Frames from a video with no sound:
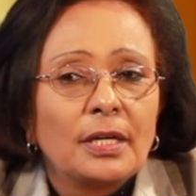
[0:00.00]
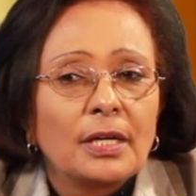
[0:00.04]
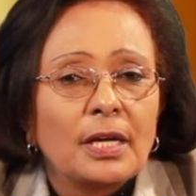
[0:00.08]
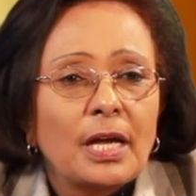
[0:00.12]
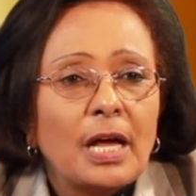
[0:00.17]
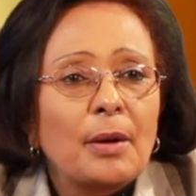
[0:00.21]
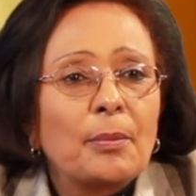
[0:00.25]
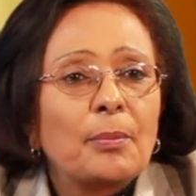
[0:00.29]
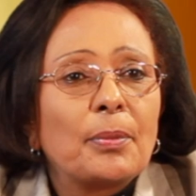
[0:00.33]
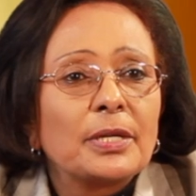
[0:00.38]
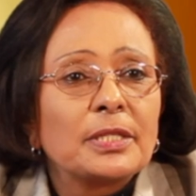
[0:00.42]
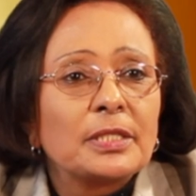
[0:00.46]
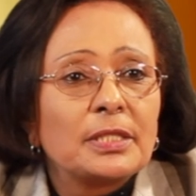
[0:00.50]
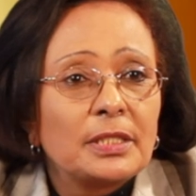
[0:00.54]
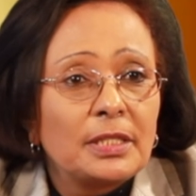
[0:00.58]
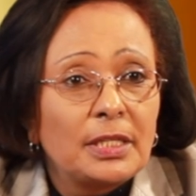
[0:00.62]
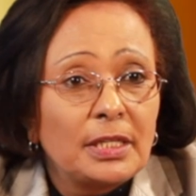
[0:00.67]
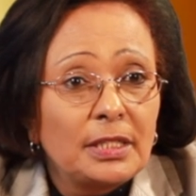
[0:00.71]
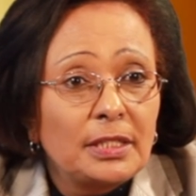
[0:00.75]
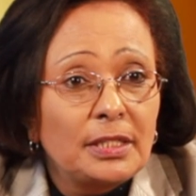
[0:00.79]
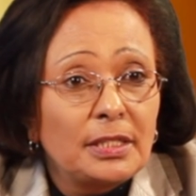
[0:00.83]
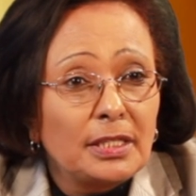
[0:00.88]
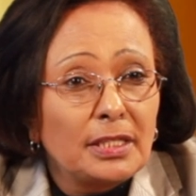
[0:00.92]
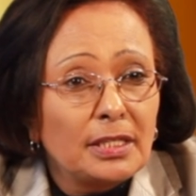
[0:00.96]

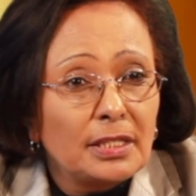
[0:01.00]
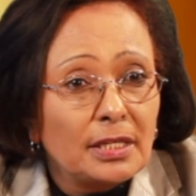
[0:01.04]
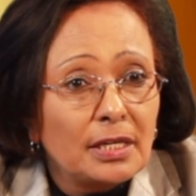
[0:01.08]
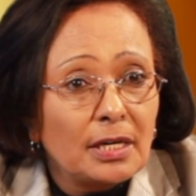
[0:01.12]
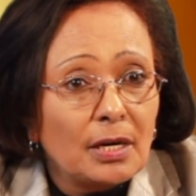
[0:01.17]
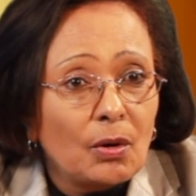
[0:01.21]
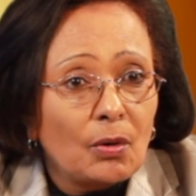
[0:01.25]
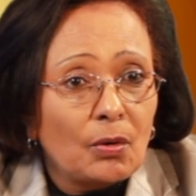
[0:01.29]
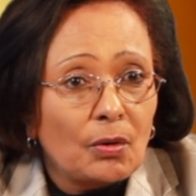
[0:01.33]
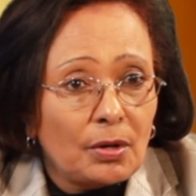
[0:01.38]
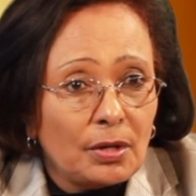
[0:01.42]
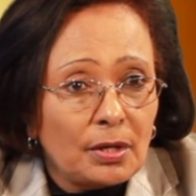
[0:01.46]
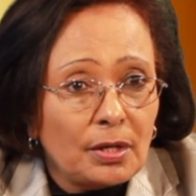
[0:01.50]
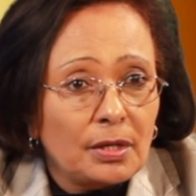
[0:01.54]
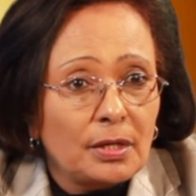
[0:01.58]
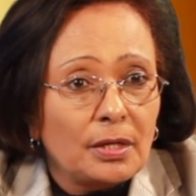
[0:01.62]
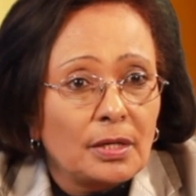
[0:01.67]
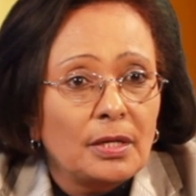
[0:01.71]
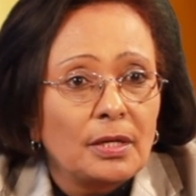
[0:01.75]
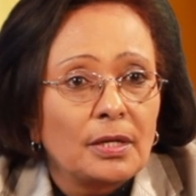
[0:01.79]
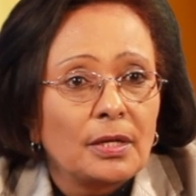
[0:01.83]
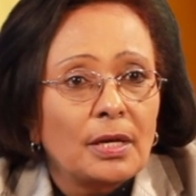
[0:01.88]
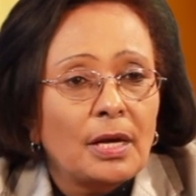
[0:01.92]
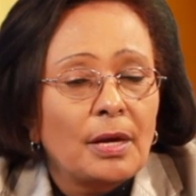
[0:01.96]
capacitating our uh,
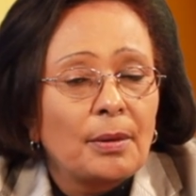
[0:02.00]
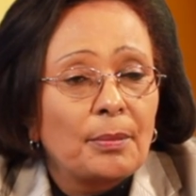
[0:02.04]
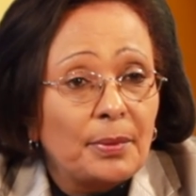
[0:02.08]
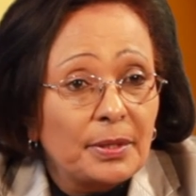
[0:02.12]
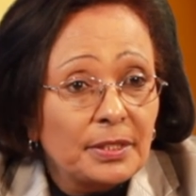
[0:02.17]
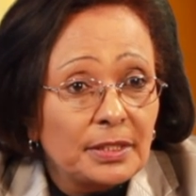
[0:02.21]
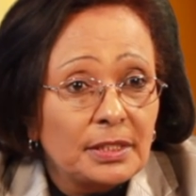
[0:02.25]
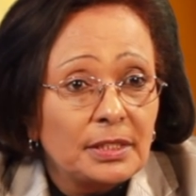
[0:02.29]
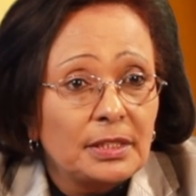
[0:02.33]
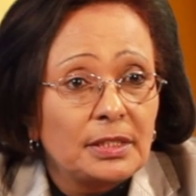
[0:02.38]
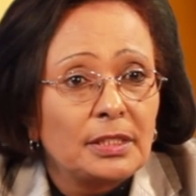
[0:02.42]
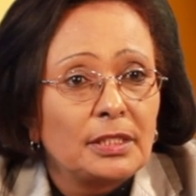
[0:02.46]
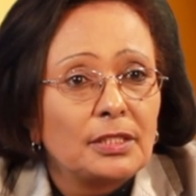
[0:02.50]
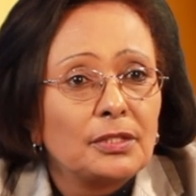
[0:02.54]
capacity